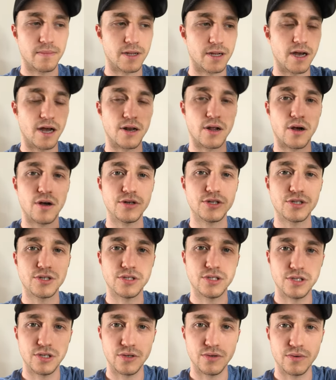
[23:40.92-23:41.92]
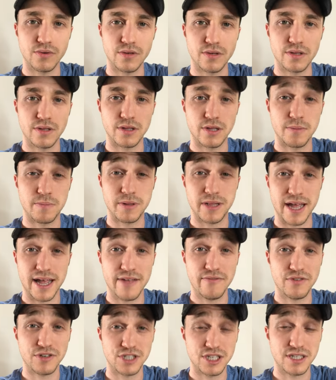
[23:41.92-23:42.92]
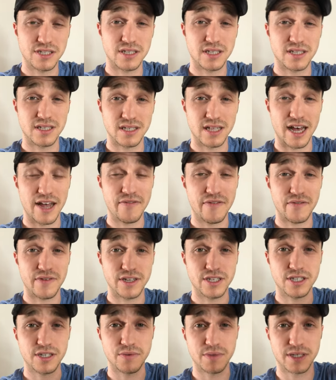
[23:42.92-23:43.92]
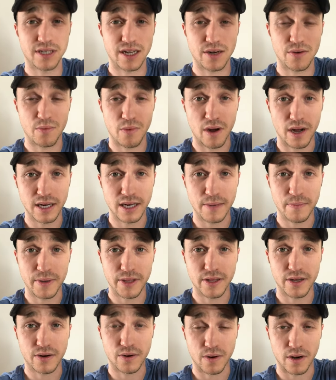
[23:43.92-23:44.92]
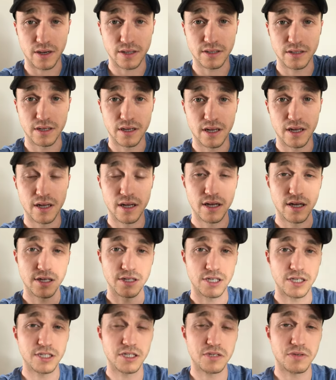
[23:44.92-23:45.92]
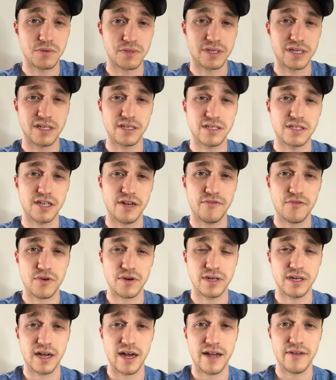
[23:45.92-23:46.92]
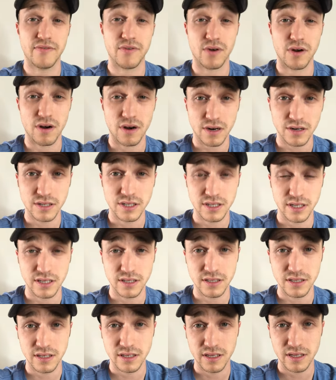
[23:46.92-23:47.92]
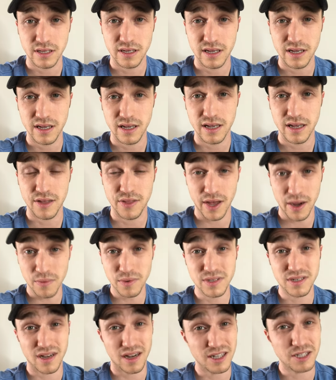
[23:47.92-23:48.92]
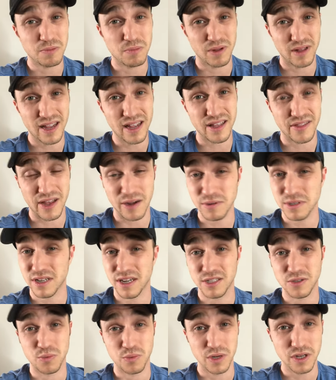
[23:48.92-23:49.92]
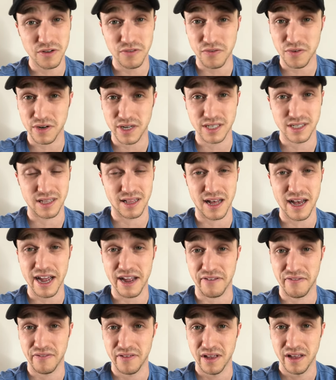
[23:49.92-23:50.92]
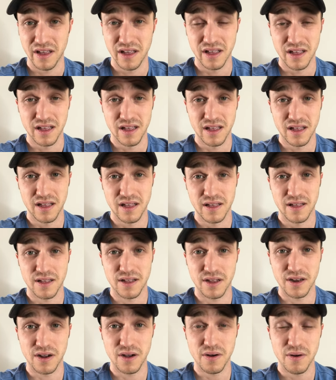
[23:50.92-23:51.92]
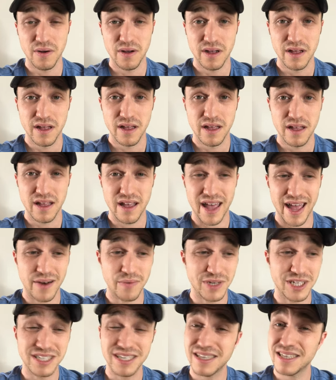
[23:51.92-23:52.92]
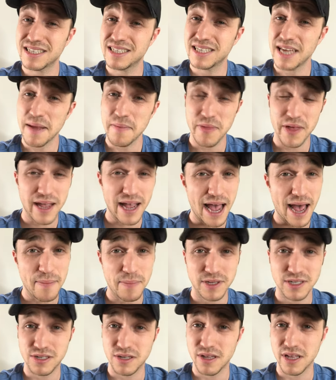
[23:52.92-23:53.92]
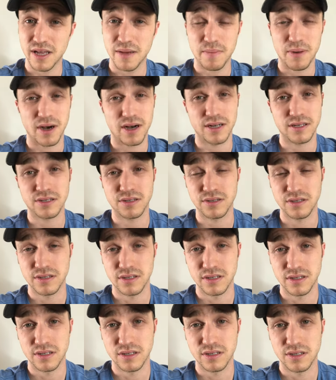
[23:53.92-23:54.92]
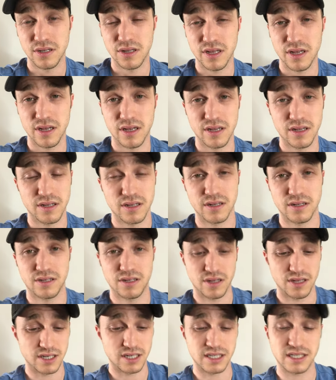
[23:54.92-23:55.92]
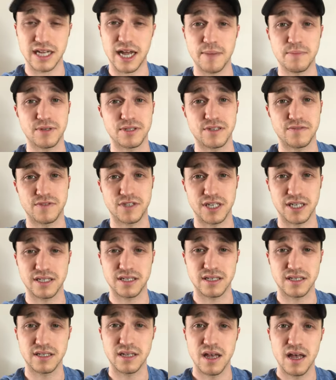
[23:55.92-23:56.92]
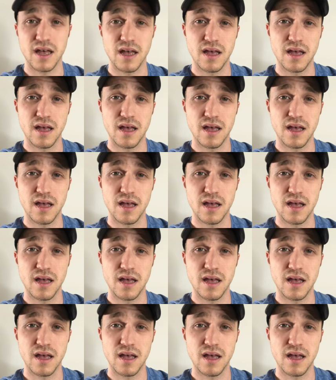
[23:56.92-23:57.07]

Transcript: God also knew the plan for Jesus' life eventually was going to wind up at the cross. Jesus was going to suffer and die for our sins. And that was God's plan, that was God's will for his life, you know? And we see the same thing happen to the apostles, to the, to the disciples of Jesus.